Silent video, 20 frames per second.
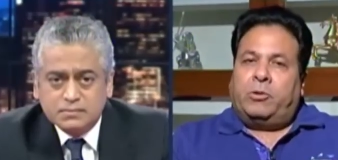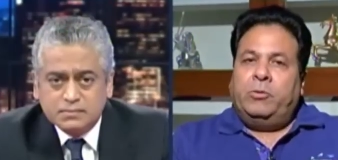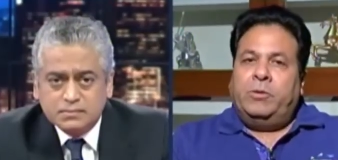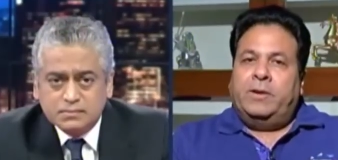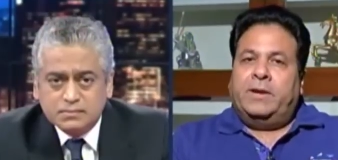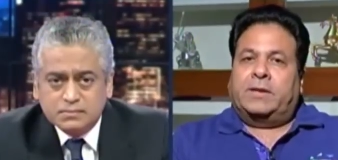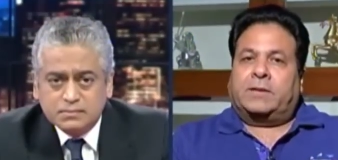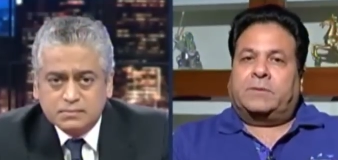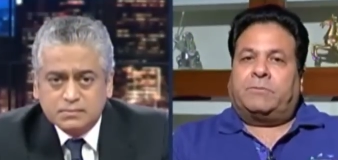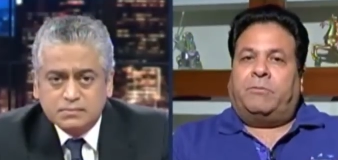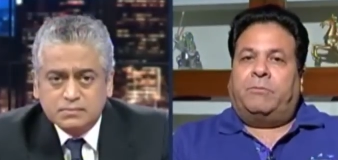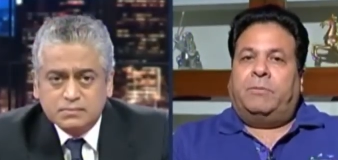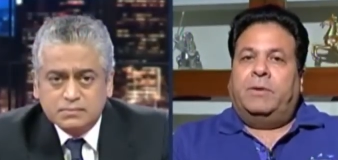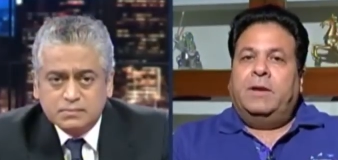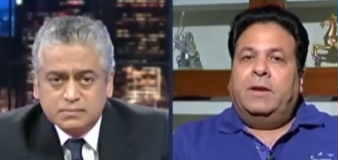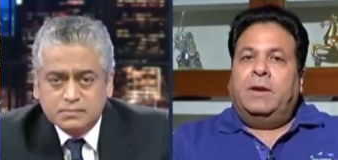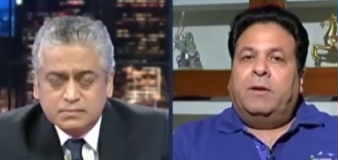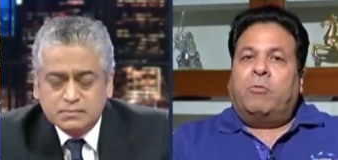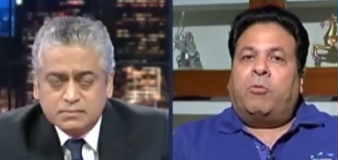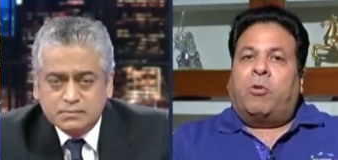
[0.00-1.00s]
Speaker 1: two years.
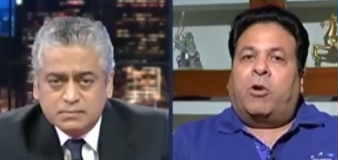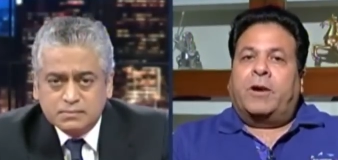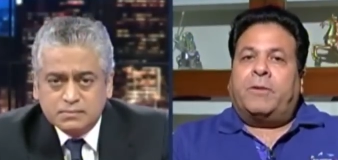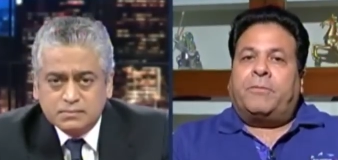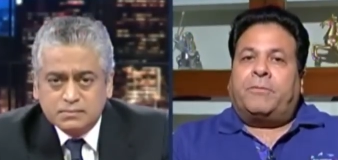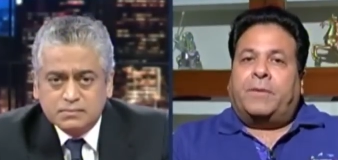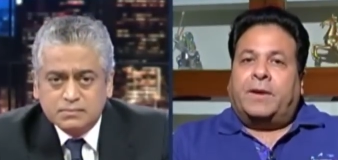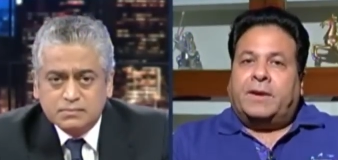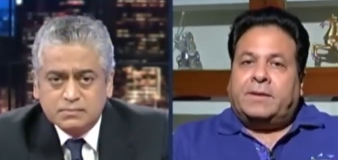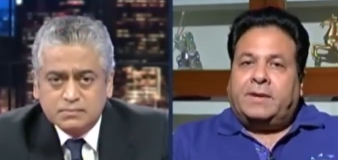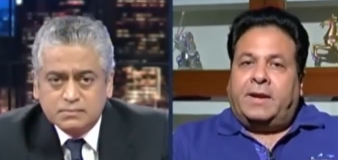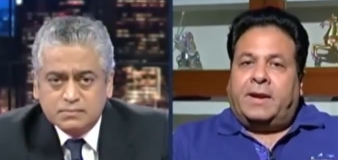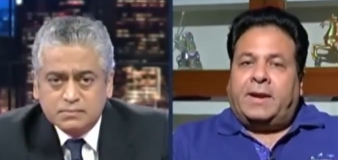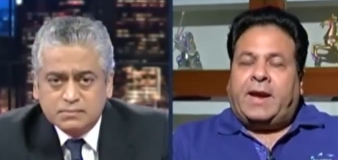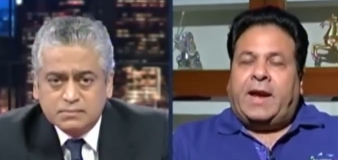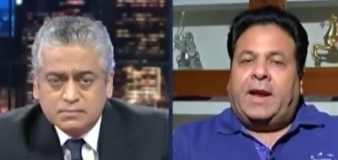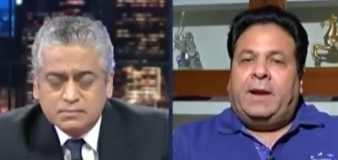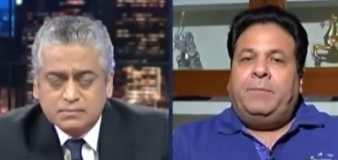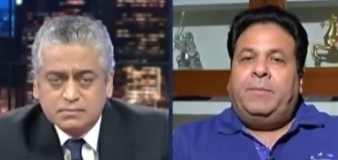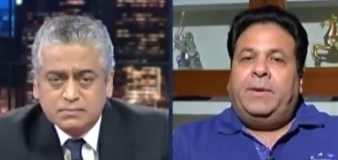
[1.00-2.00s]
What further
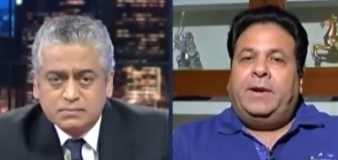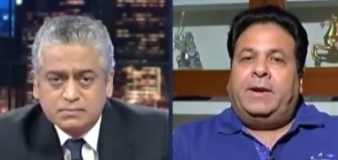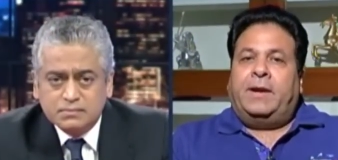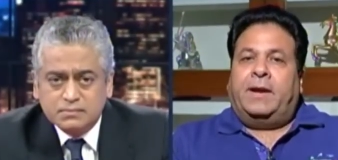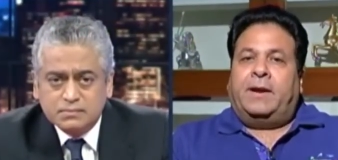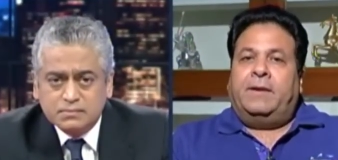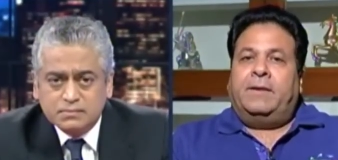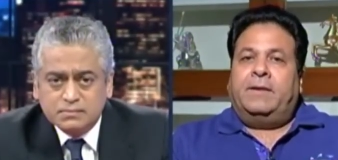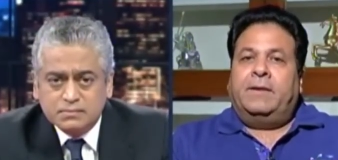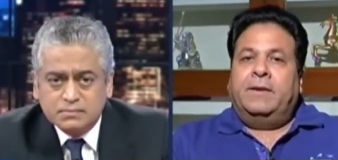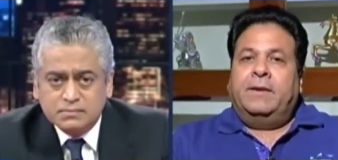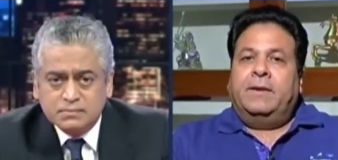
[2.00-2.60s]
can be done,